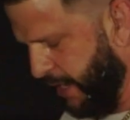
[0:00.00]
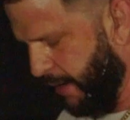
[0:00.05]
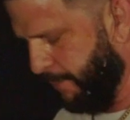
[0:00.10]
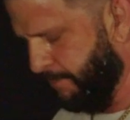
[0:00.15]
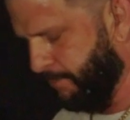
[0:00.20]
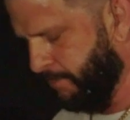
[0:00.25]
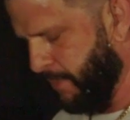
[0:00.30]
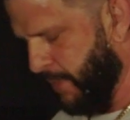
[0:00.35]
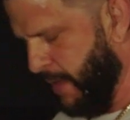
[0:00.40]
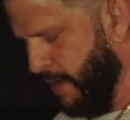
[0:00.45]

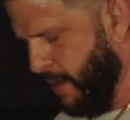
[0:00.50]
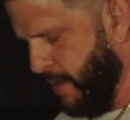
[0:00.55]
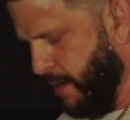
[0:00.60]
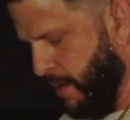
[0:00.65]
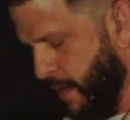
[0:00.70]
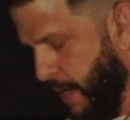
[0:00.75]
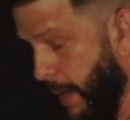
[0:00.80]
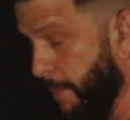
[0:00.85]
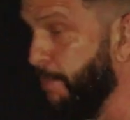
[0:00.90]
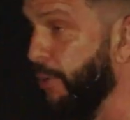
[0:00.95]
him
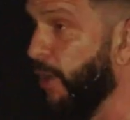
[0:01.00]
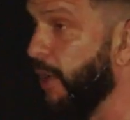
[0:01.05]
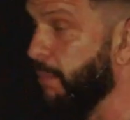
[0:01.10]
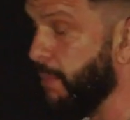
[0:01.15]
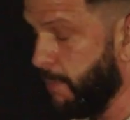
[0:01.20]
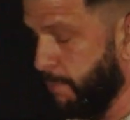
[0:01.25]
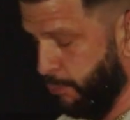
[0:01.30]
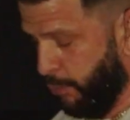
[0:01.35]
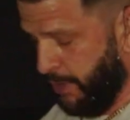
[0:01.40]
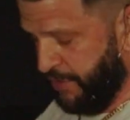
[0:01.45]
and put him
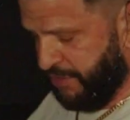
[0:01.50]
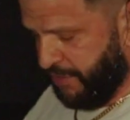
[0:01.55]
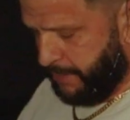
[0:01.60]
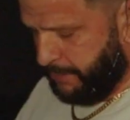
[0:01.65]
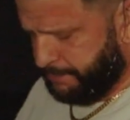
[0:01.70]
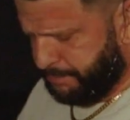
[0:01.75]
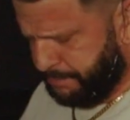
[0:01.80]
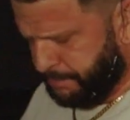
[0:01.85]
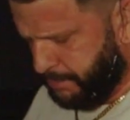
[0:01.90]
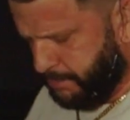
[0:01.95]
in
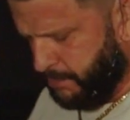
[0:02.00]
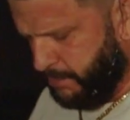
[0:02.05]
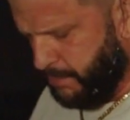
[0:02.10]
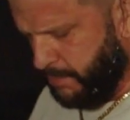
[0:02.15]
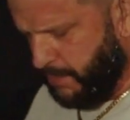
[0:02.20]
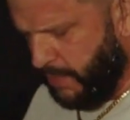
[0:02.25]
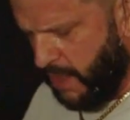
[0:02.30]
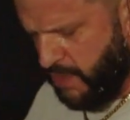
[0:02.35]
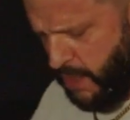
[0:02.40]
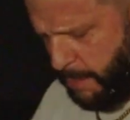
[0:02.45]
prison,
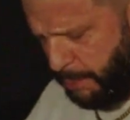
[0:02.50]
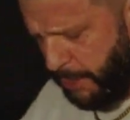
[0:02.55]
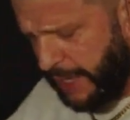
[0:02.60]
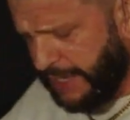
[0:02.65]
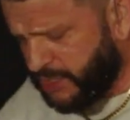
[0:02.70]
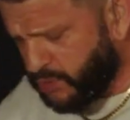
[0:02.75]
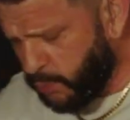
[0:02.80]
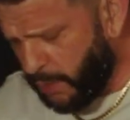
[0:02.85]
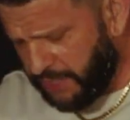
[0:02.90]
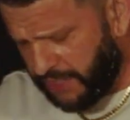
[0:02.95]
the
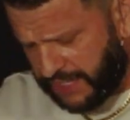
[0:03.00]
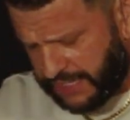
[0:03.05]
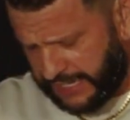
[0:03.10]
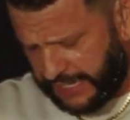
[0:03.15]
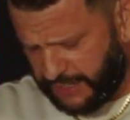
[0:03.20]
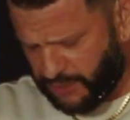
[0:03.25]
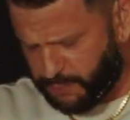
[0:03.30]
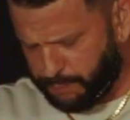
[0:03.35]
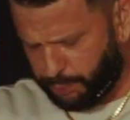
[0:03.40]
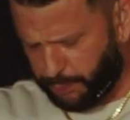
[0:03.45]
place where the
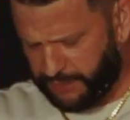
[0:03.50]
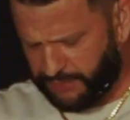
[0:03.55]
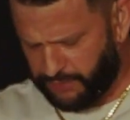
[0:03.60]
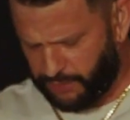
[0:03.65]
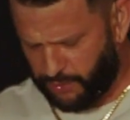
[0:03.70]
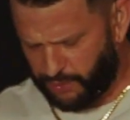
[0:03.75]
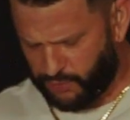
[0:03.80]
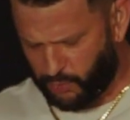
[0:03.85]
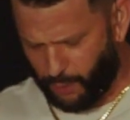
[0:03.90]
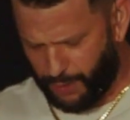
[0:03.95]
king's
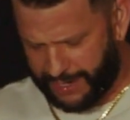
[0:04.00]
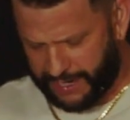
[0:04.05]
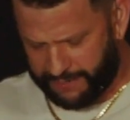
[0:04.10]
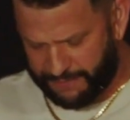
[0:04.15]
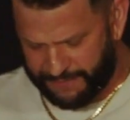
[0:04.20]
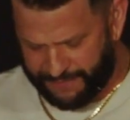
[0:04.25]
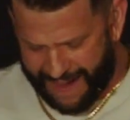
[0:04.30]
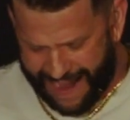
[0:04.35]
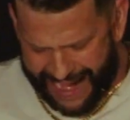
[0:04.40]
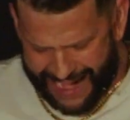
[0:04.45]
prisoners were
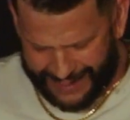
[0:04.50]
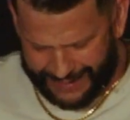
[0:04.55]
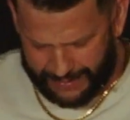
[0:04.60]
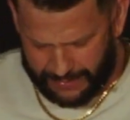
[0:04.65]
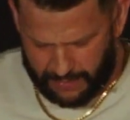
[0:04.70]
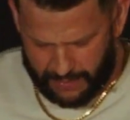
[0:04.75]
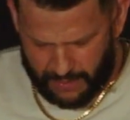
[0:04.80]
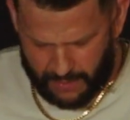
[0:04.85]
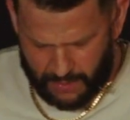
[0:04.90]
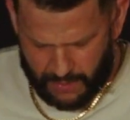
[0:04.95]
confined
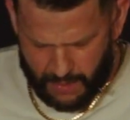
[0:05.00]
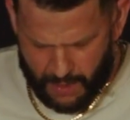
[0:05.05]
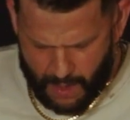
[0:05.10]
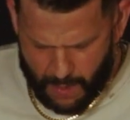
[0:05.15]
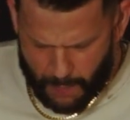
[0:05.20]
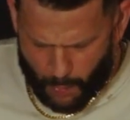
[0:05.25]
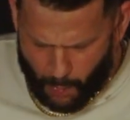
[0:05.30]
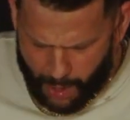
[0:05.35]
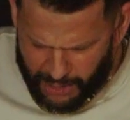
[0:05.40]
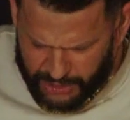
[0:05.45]

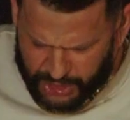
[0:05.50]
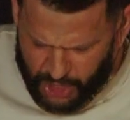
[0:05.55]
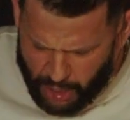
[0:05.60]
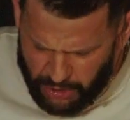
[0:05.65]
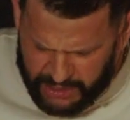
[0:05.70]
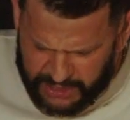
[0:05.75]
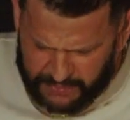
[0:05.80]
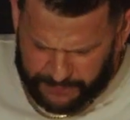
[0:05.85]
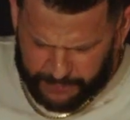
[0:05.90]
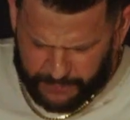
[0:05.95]
but while
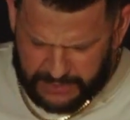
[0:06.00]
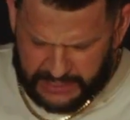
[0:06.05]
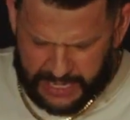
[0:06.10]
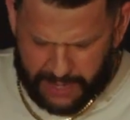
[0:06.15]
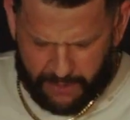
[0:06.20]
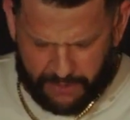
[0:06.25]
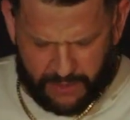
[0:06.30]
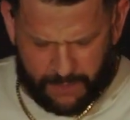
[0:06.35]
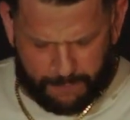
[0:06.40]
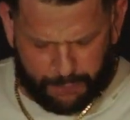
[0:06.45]
Joseph was
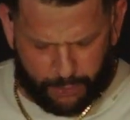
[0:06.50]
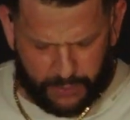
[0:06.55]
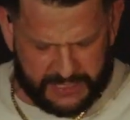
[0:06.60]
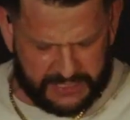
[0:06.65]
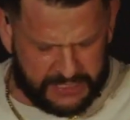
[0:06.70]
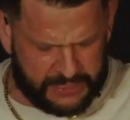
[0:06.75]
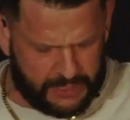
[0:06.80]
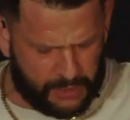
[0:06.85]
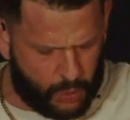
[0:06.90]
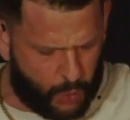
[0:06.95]
there in the
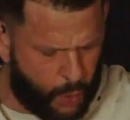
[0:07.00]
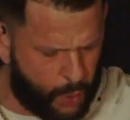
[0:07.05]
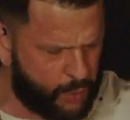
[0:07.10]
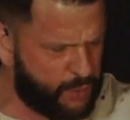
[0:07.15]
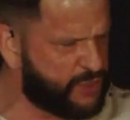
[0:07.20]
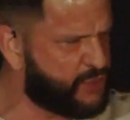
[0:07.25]
prison, the Lord